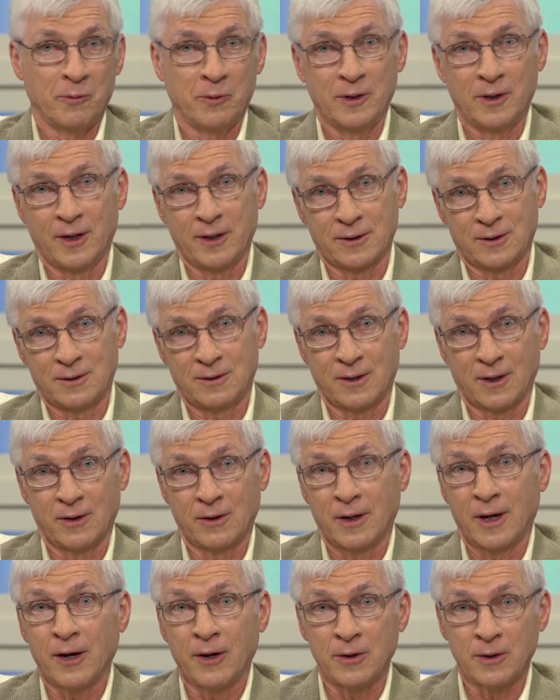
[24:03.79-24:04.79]
We'd like to tell
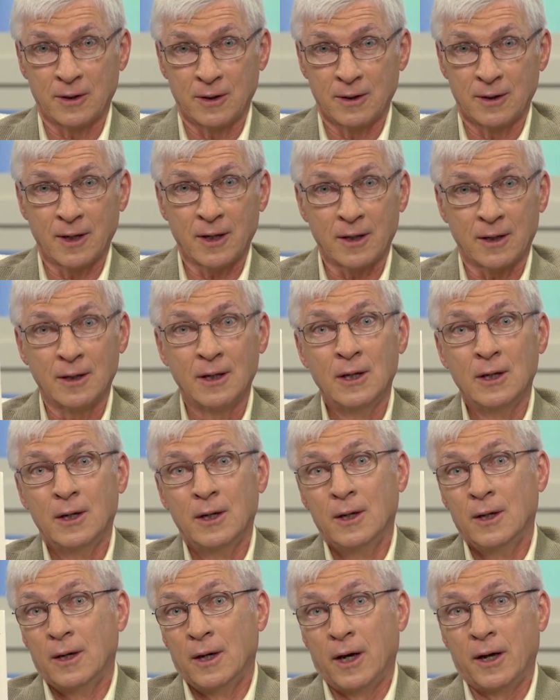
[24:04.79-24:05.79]
you how you can get it
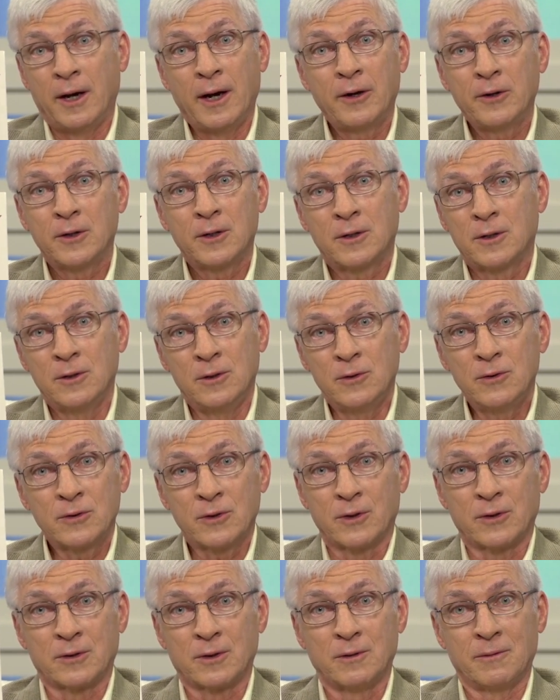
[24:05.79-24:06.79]
and how you can use
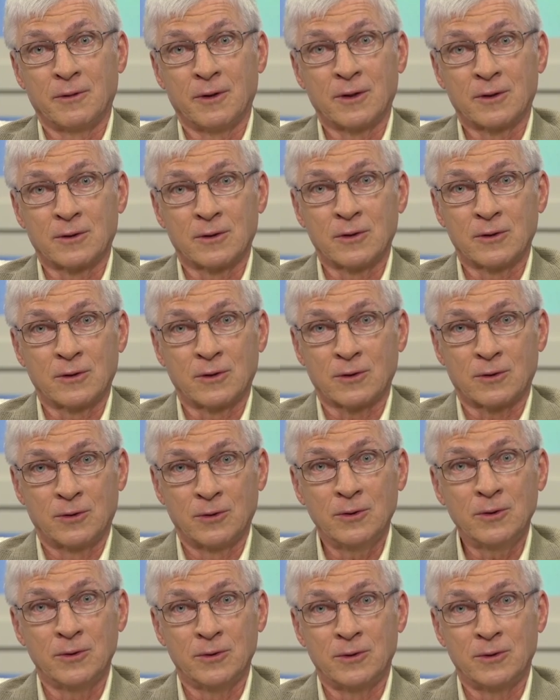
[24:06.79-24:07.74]
it as an evangelistic tool.